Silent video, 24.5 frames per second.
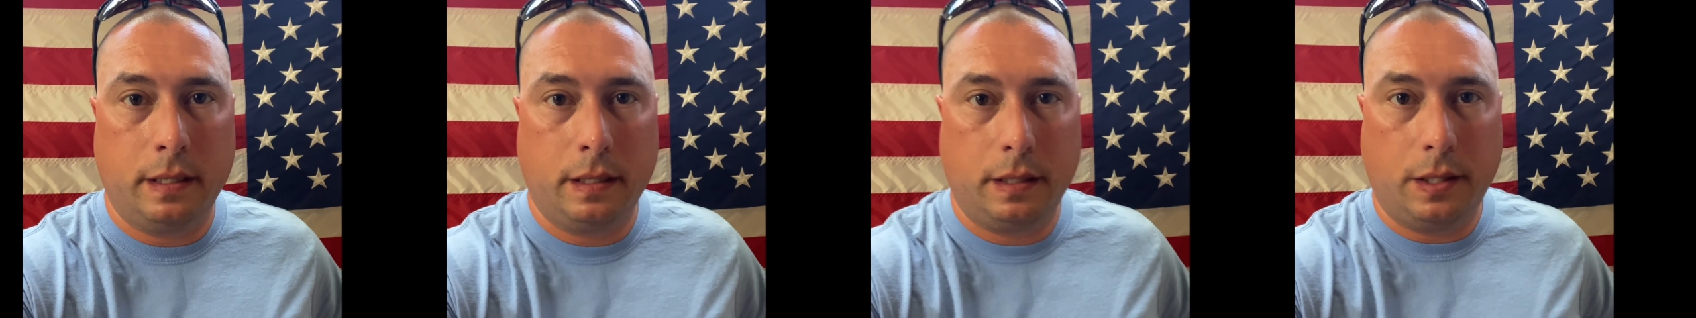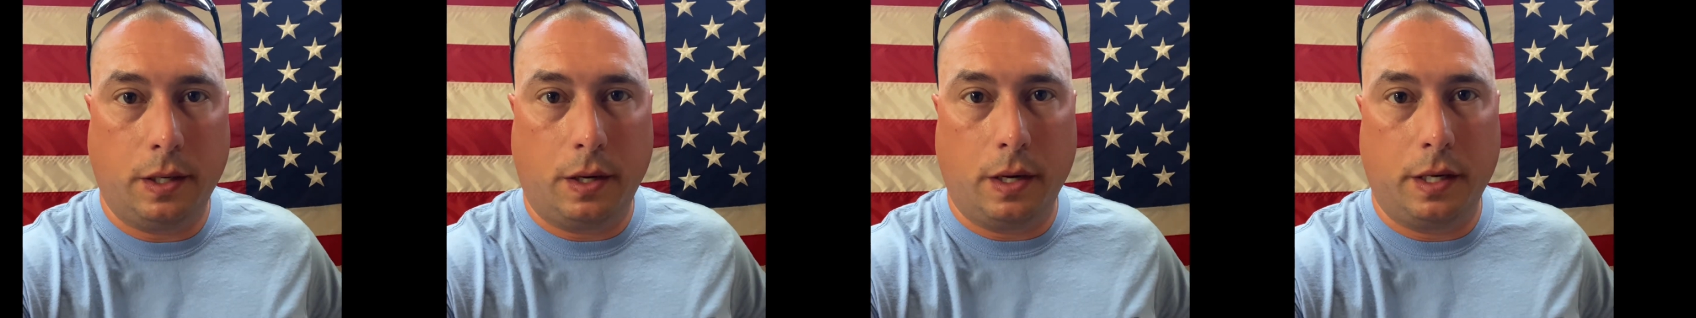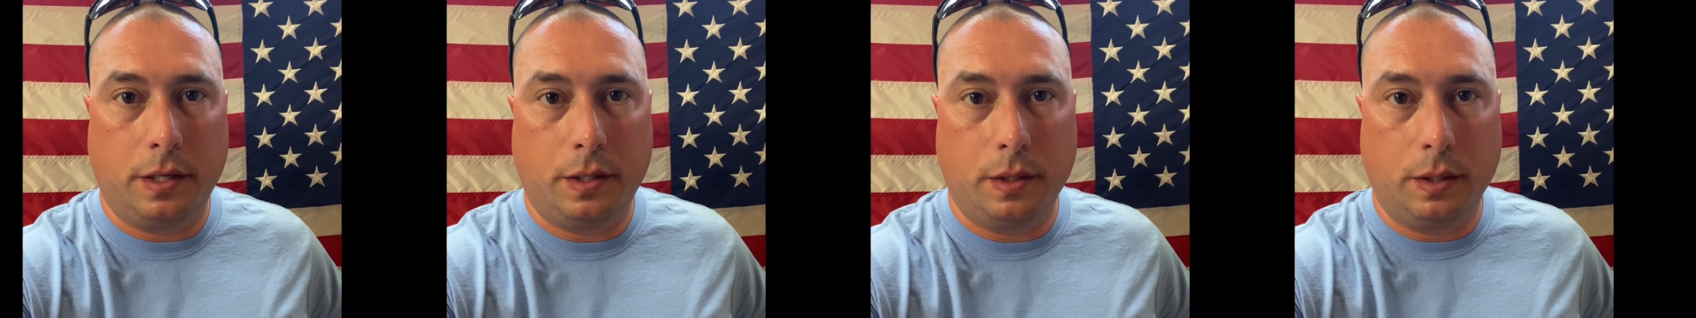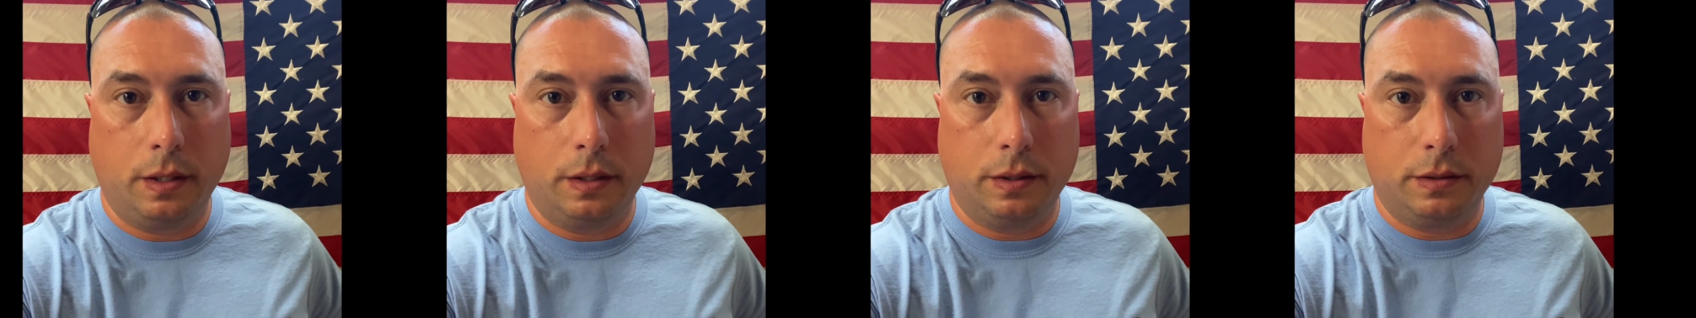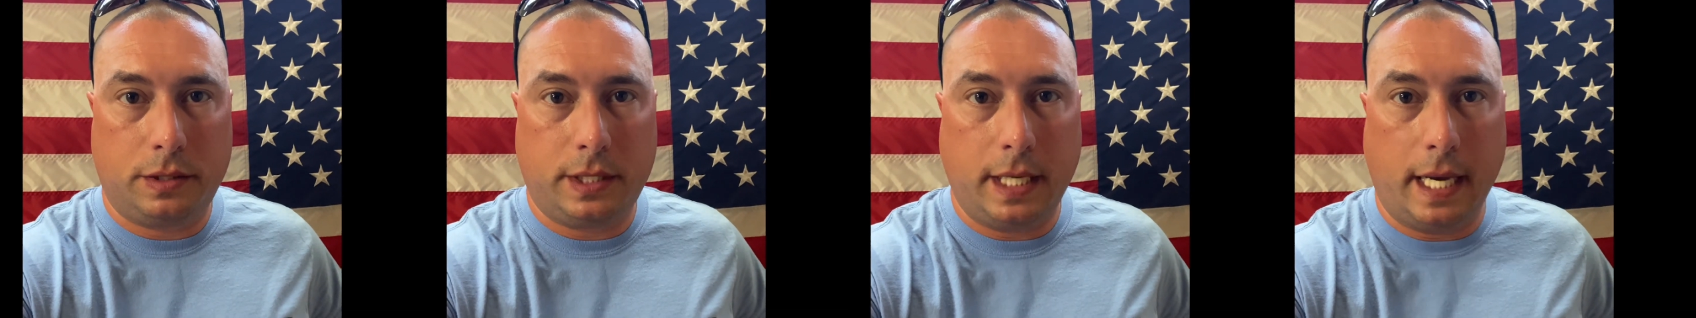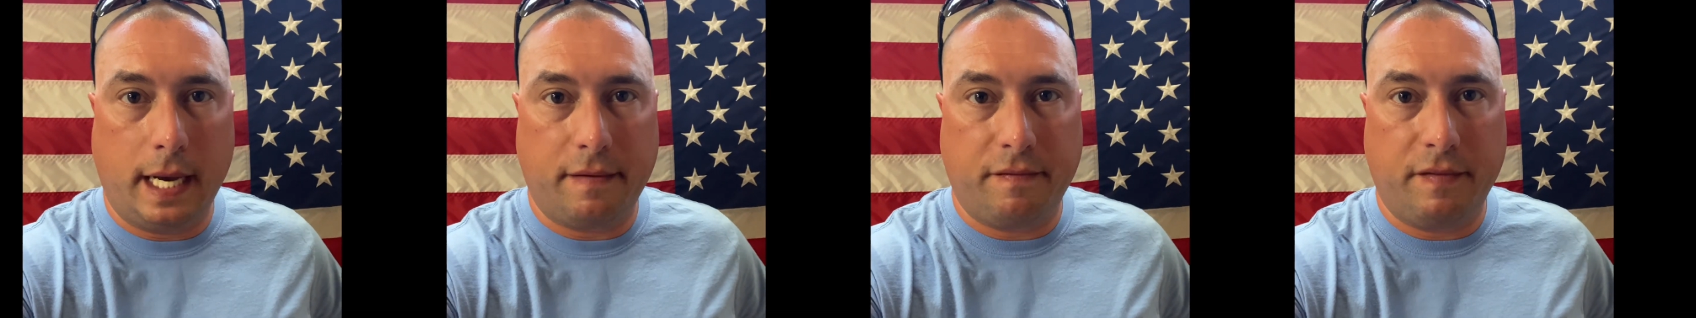Thought I'd do a little
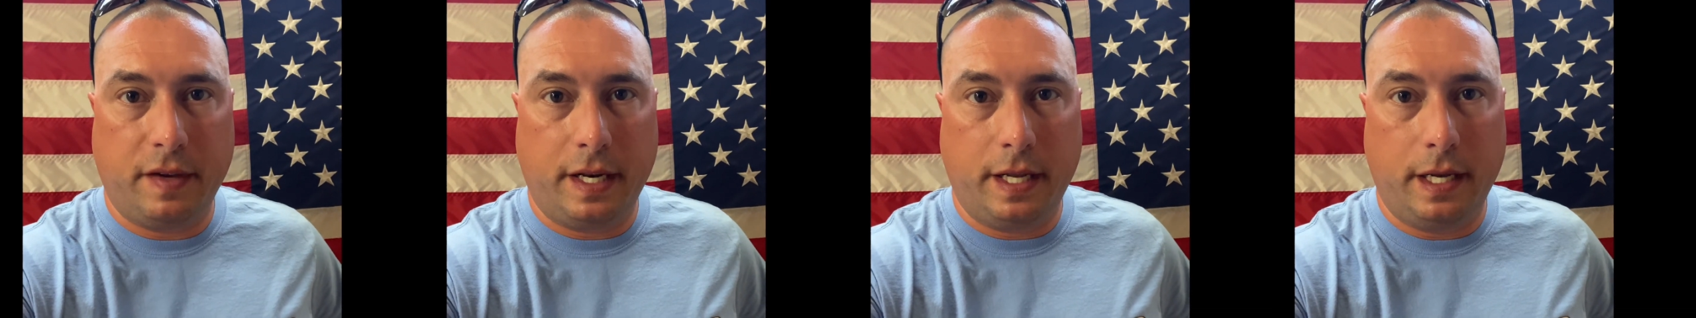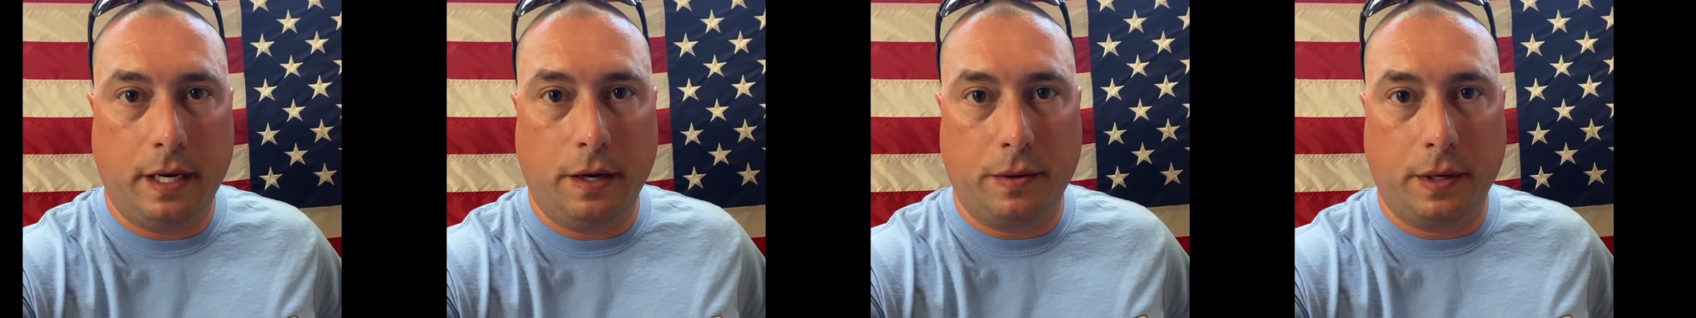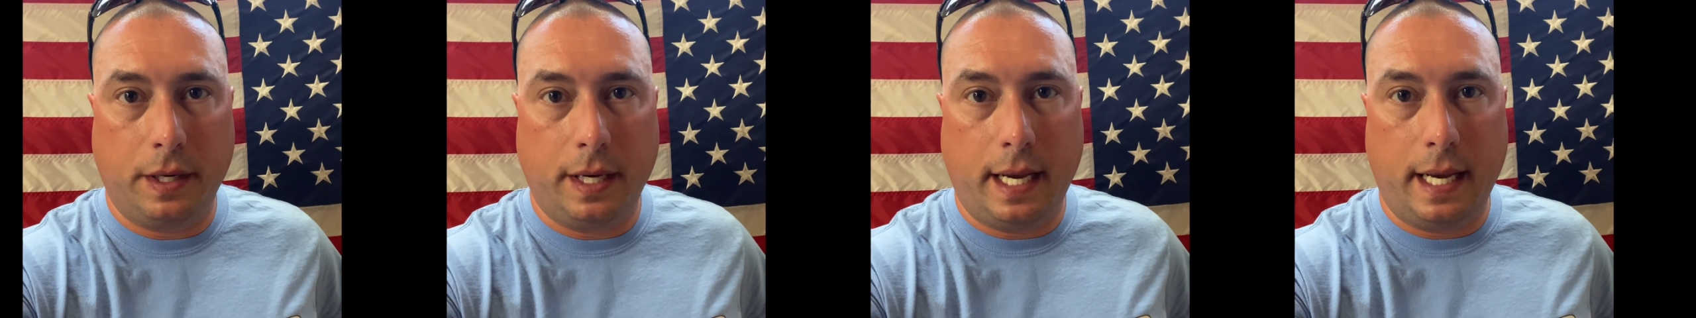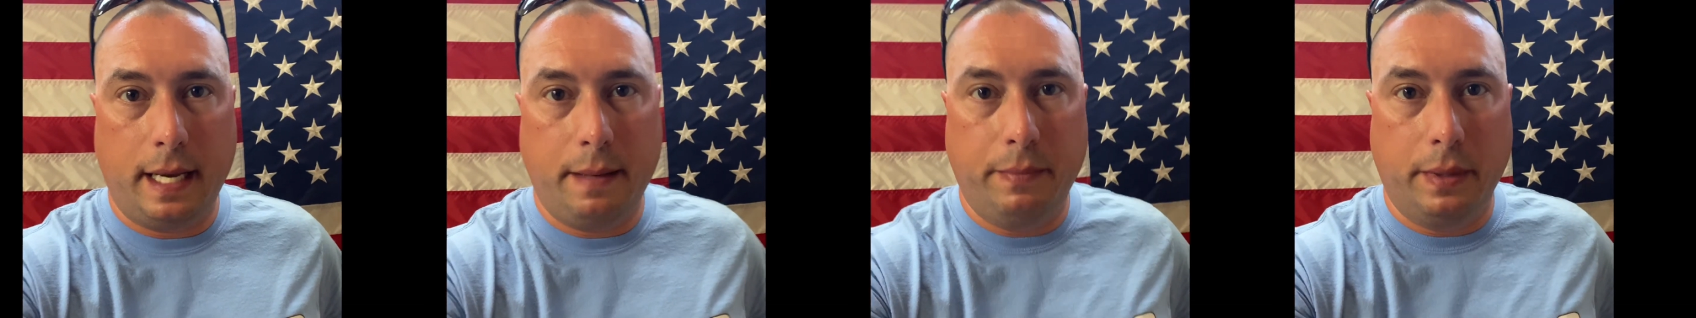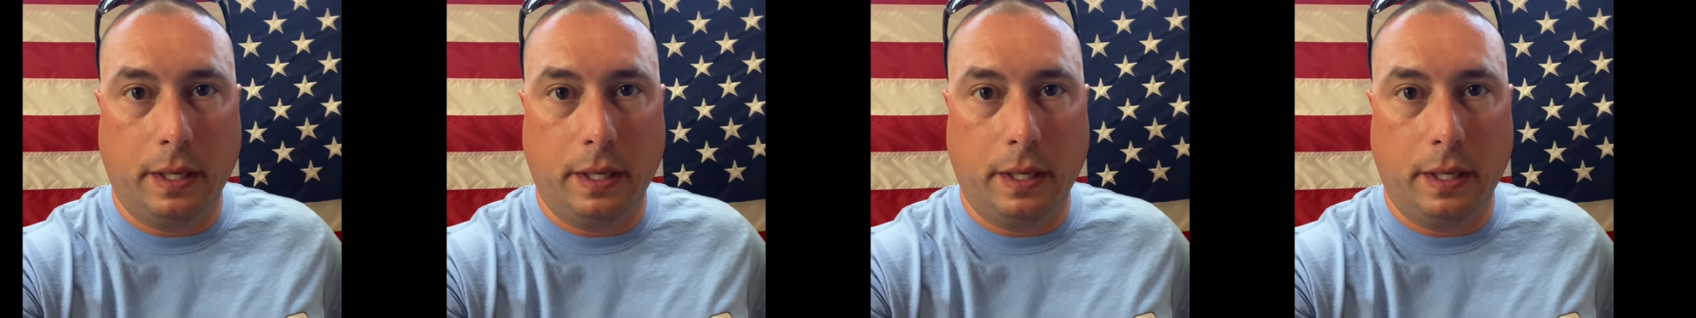tech video today.